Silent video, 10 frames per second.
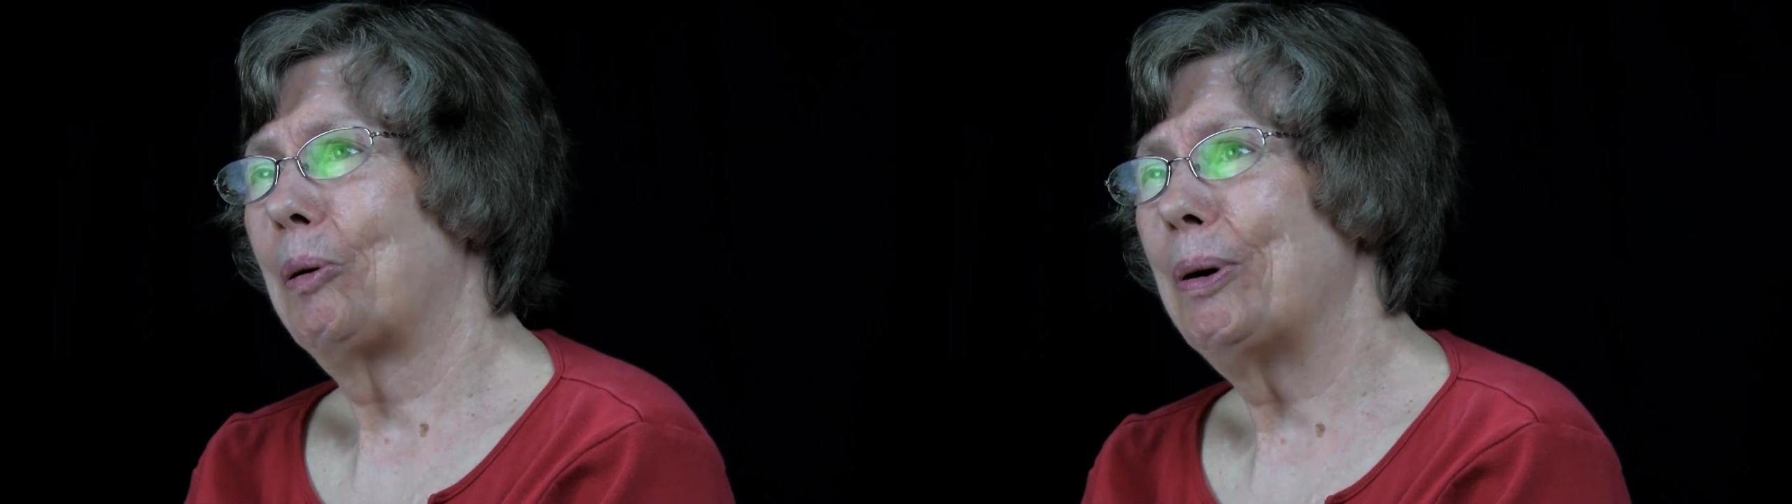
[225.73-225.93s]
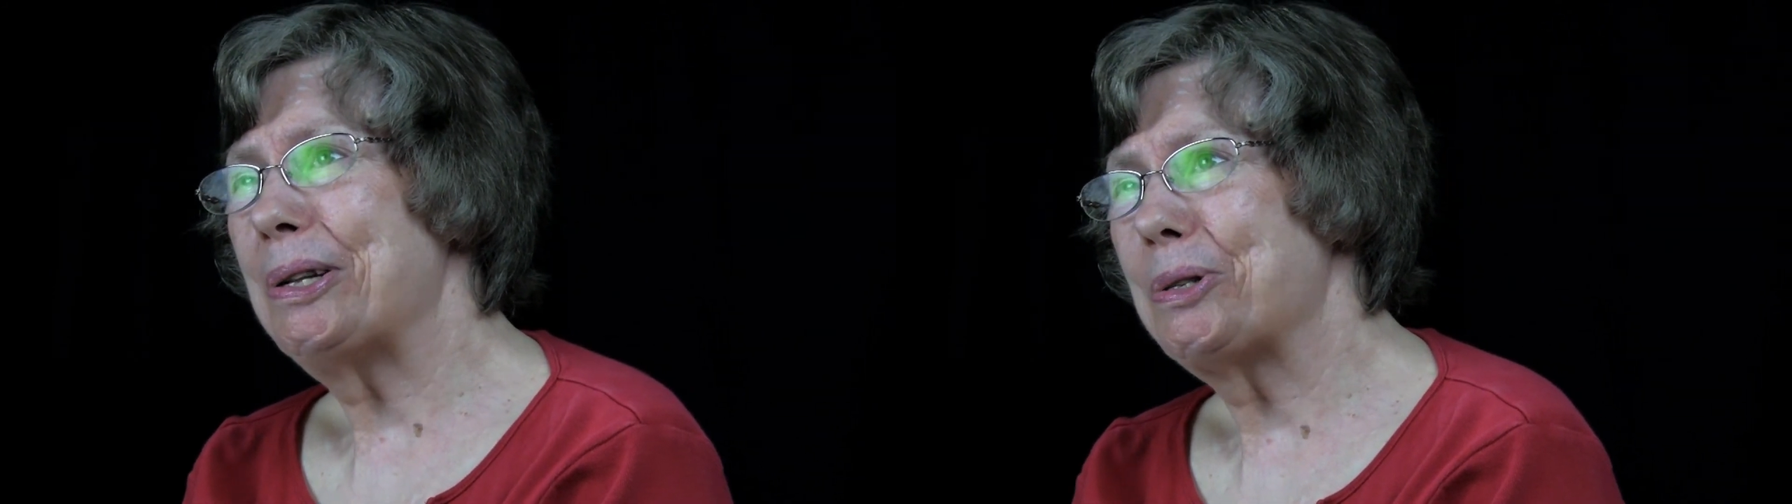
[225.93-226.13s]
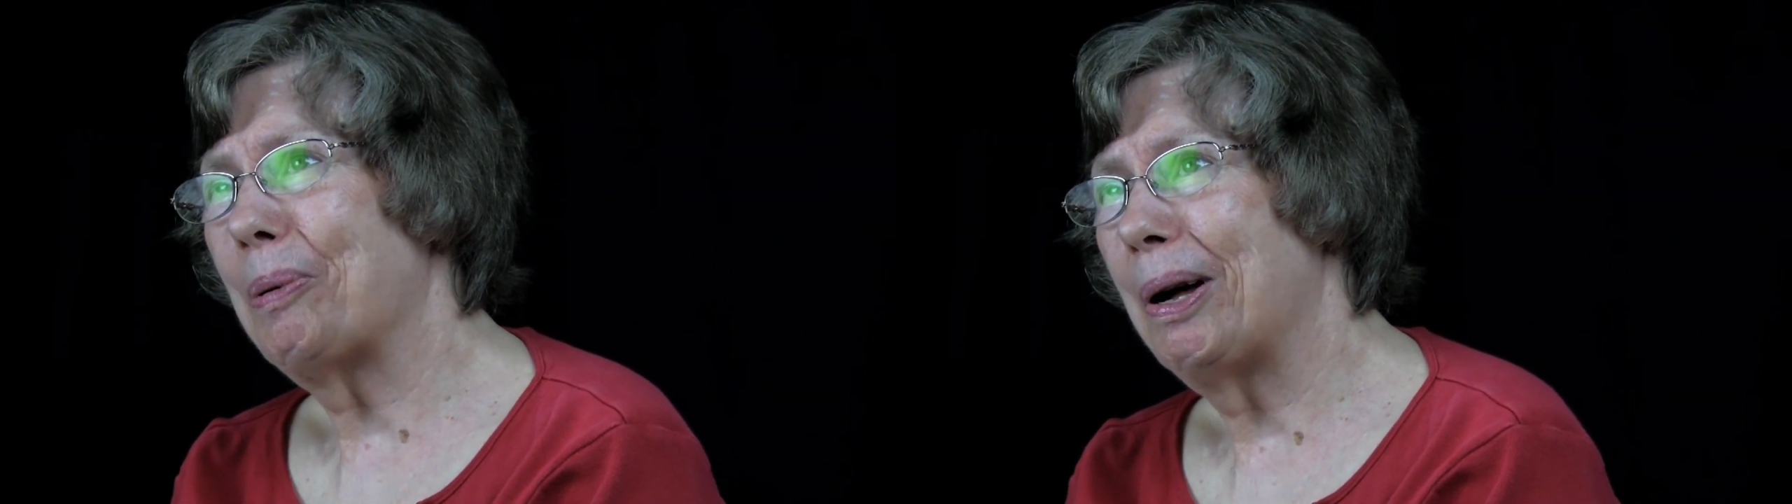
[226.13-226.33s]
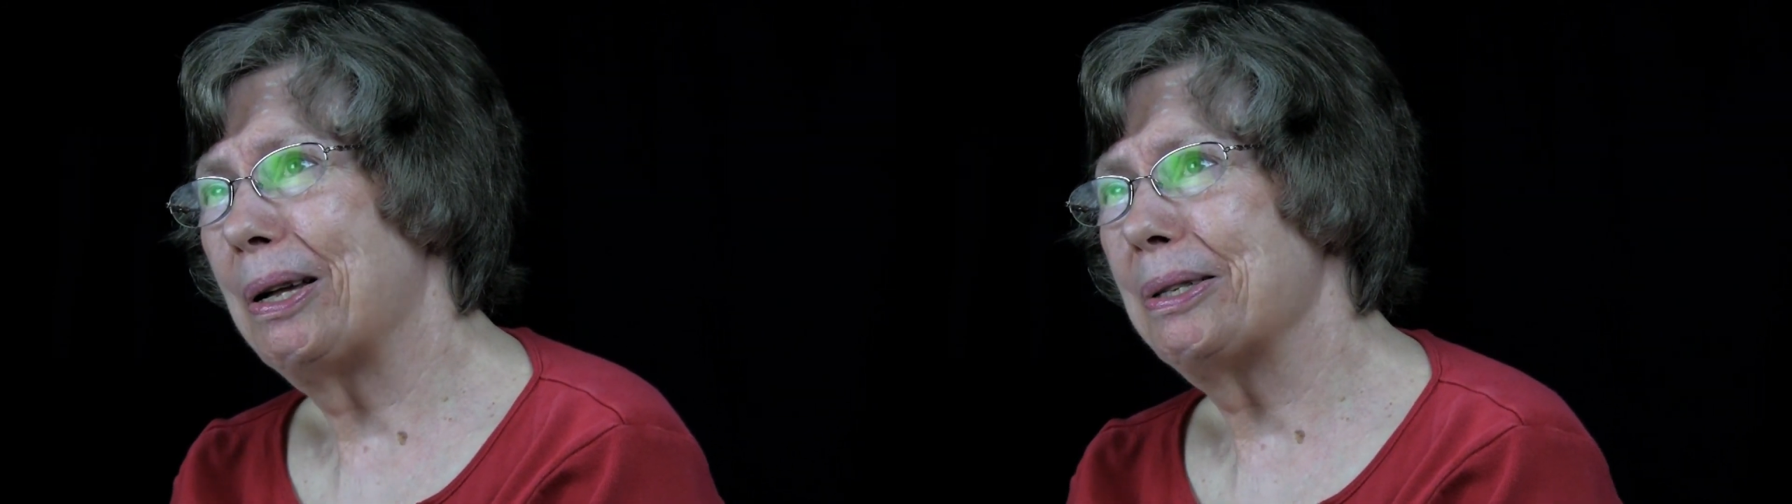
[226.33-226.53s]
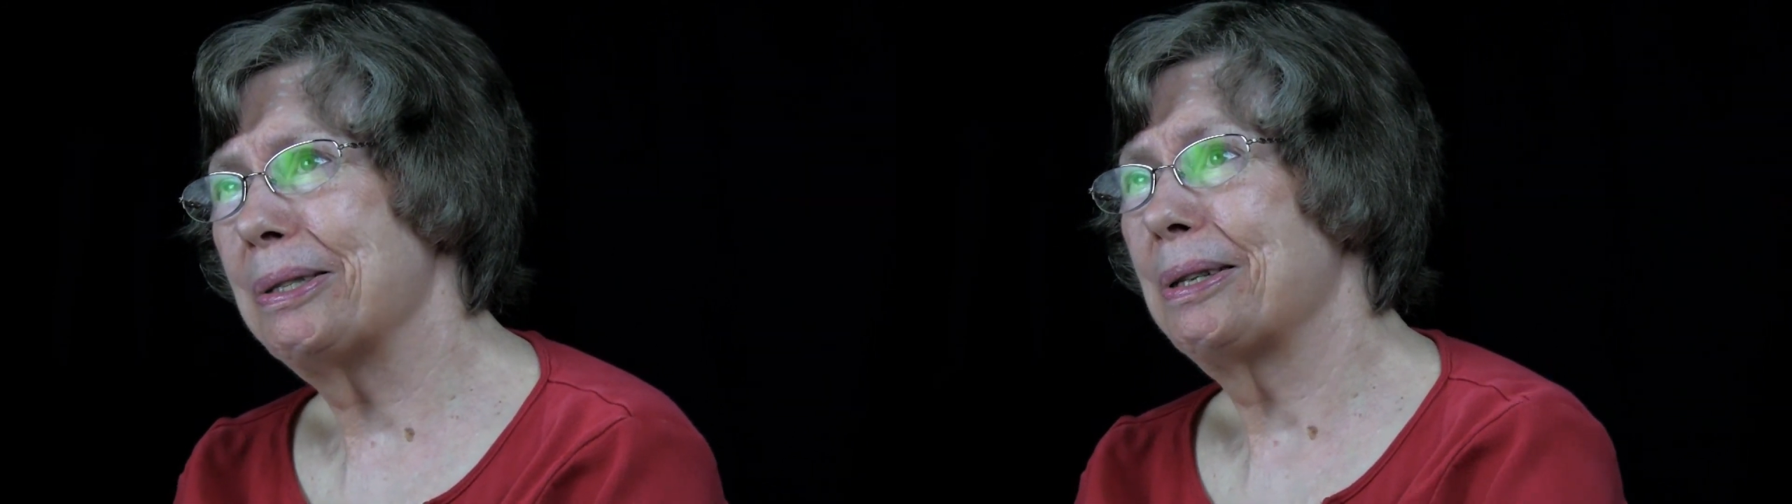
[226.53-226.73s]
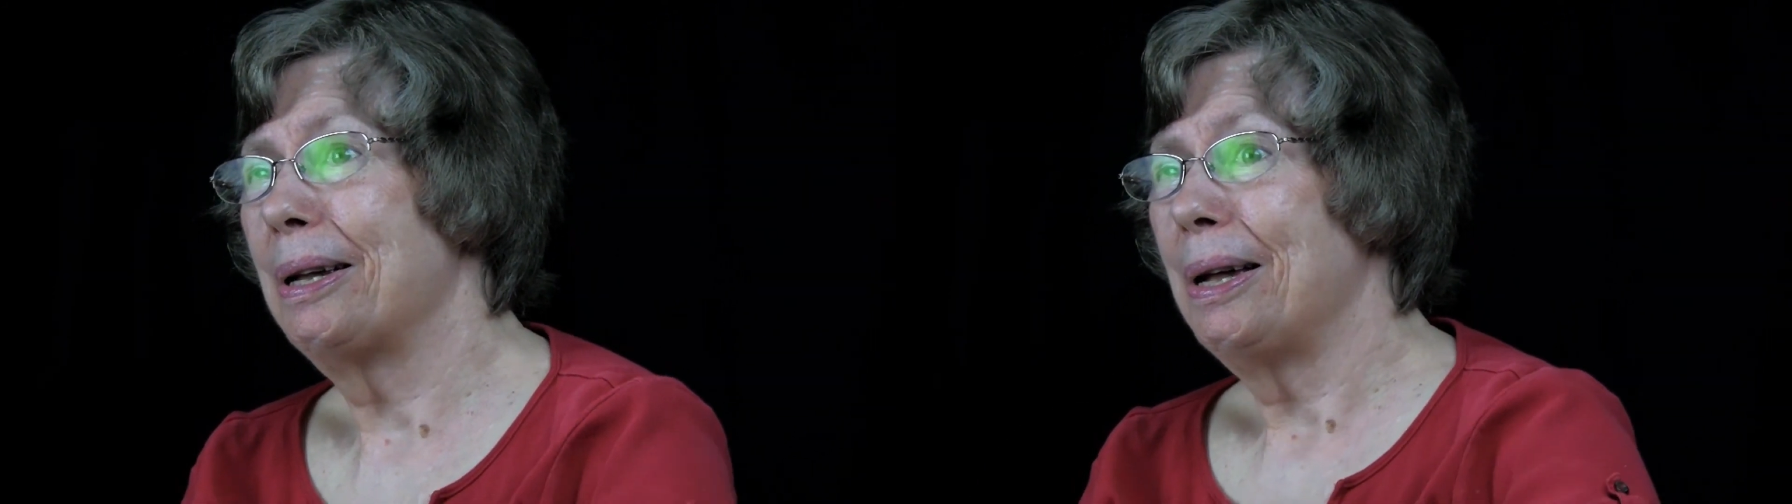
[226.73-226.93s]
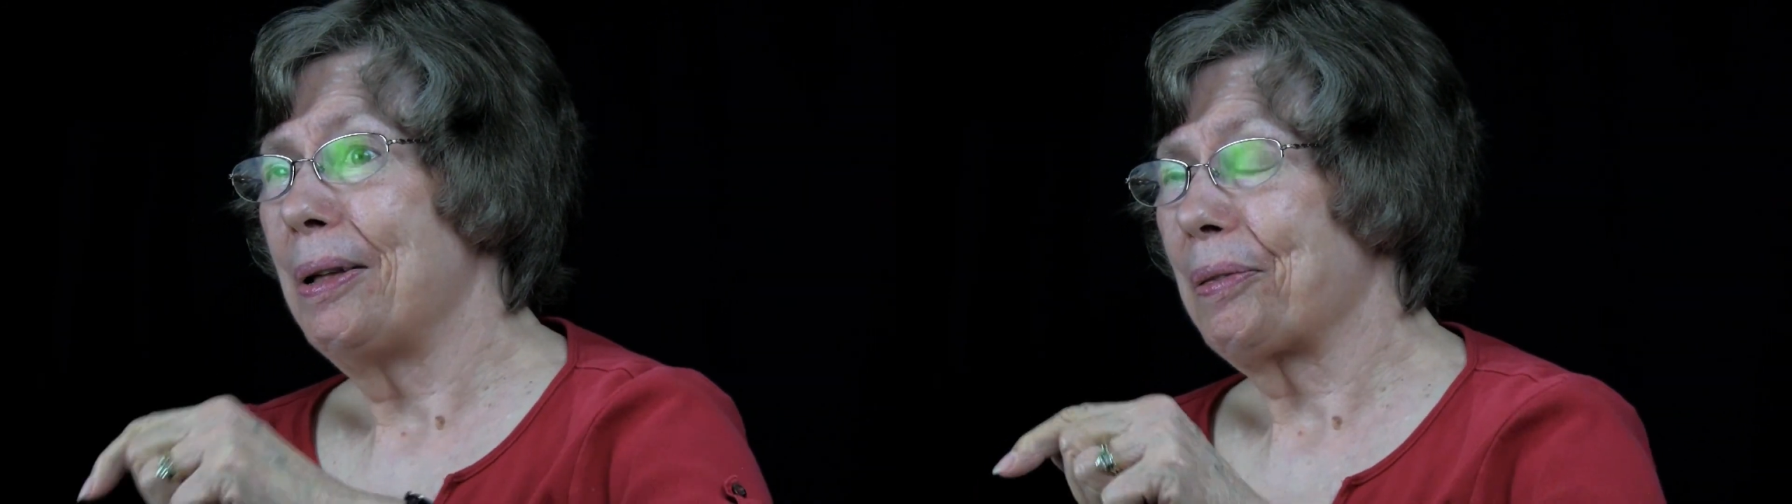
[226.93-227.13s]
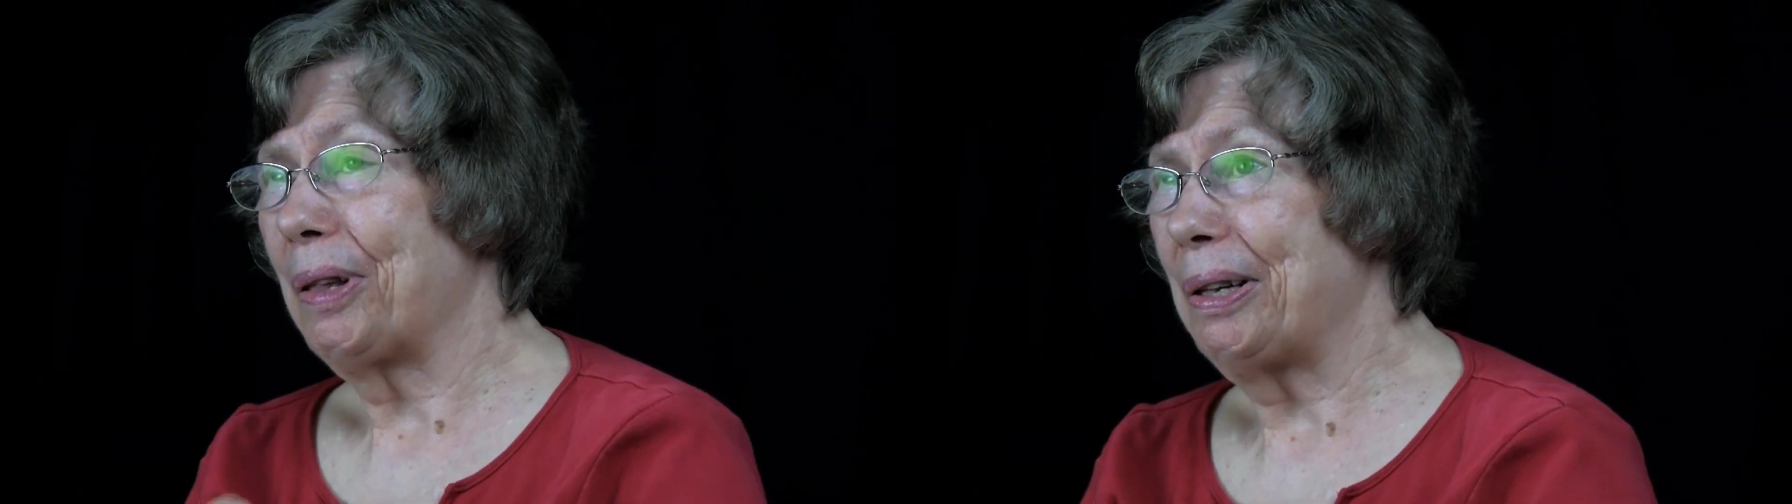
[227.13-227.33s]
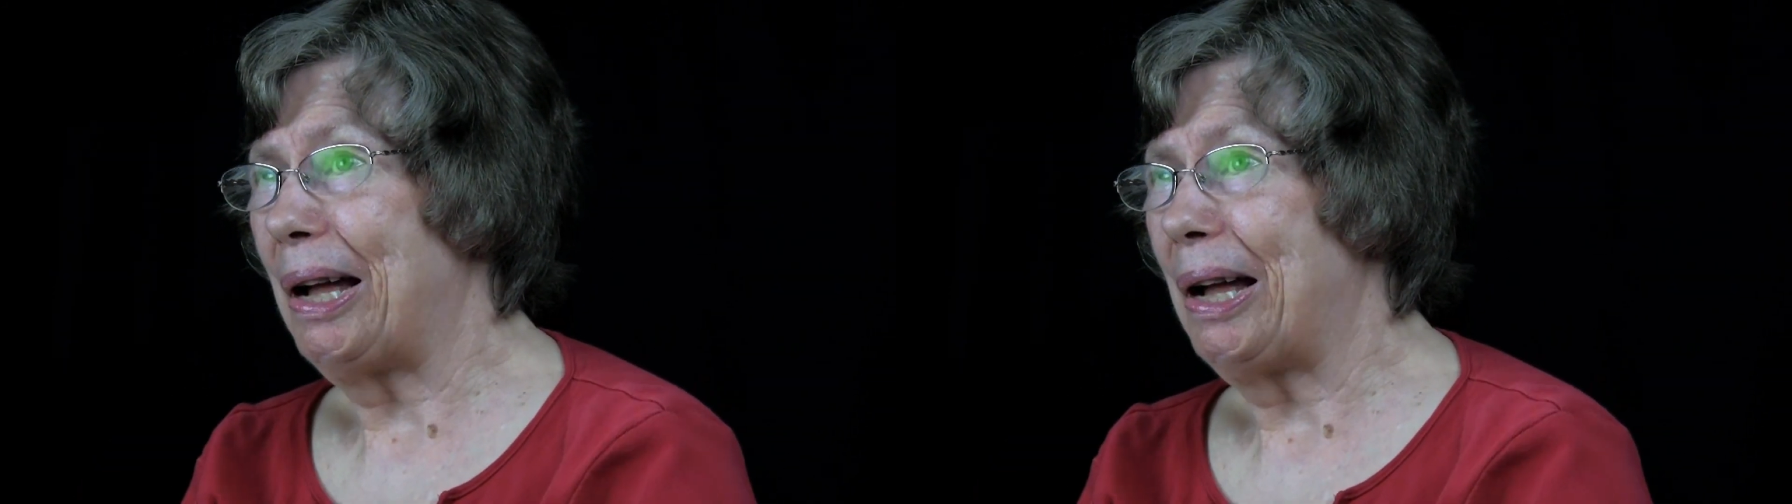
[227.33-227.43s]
which was the